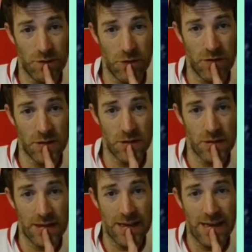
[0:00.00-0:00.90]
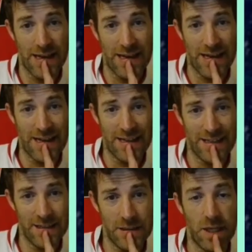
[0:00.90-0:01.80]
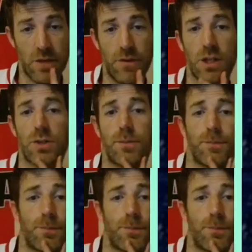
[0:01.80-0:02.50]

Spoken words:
Forest and Milinkovic.